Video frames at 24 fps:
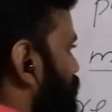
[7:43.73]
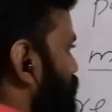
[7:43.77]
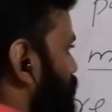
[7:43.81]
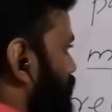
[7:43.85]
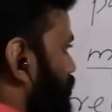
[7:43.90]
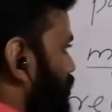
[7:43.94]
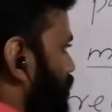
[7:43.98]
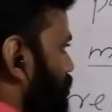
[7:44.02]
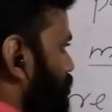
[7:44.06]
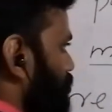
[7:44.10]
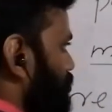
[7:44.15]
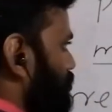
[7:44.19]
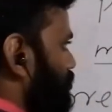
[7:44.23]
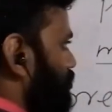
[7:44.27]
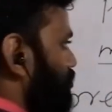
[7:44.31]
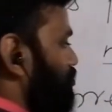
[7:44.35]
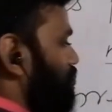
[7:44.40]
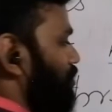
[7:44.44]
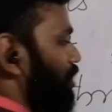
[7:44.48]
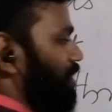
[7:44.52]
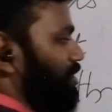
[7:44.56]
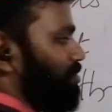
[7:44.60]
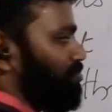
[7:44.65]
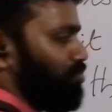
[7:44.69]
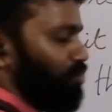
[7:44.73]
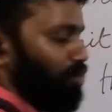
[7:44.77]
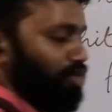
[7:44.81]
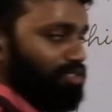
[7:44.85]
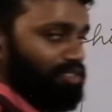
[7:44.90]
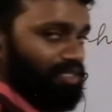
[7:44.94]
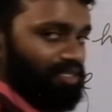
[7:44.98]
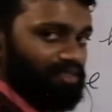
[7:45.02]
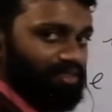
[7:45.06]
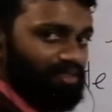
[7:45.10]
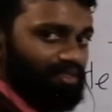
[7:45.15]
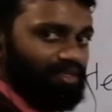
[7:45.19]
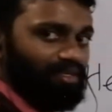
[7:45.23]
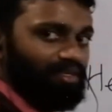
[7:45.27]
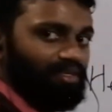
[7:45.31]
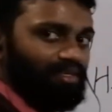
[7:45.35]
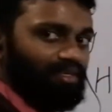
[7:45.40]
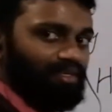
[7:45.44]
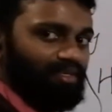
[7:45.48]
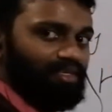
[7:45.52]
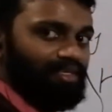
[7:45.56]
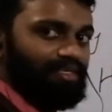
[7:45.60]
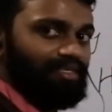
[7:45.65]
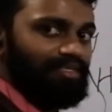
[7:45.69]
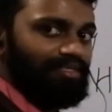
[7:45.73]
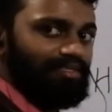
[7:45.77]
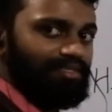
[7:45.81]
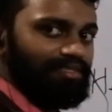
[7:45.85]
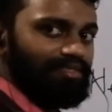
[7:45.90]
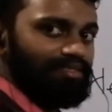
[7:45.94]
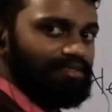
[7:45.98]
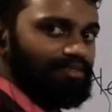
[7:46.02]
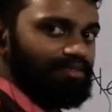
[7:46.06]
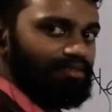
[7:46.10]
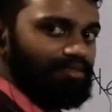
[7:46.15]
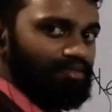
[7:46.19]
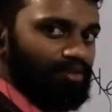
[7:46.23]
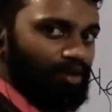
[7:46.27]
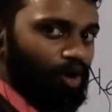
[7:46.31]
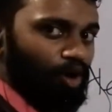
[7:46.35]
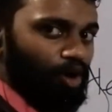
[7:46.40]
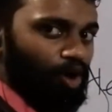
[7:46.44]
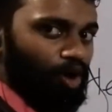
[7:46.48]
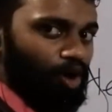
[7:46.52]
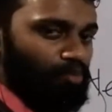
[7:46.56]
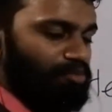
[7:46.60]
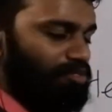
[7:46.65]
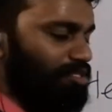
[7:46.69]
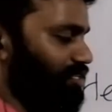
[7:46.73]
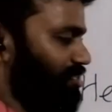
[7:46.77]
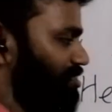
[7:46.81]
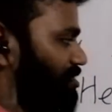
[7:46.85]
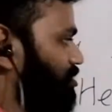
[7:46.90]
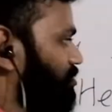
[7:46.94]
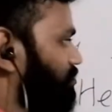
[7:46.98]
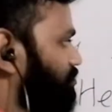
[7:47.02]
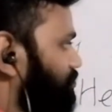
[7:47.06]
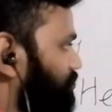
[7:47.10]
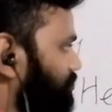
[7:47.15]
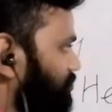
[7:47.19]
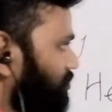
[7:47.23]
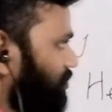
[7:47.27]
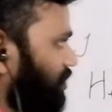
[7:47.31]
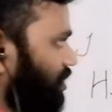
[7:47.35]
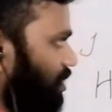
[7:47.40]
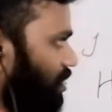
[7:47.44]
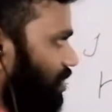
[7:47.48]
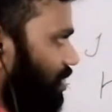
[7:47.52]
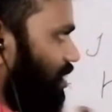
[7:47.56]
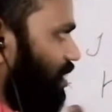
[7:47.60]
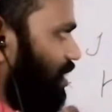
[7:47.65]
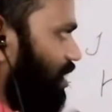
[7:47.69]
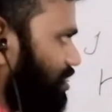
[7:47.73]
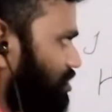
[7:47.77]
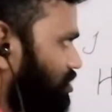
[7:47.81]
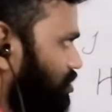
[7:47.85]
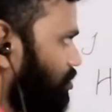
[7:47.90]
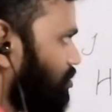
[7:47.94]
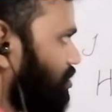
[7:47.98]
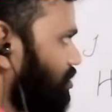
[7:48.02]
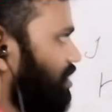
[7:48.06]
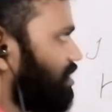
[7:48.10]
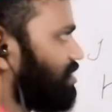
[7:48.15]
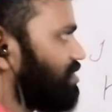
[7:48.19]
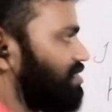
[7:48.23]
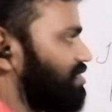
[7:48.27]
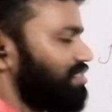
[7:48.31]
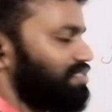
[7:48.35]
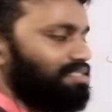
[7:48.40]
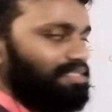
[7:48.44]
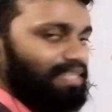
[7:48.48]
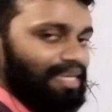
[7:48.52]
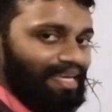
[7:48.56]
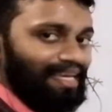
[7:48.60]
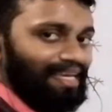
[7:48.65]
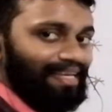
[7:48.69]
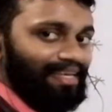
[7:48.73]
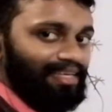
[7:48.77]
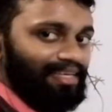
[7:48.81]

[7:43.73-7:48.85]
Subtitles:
now my brother is object. Let's look at the second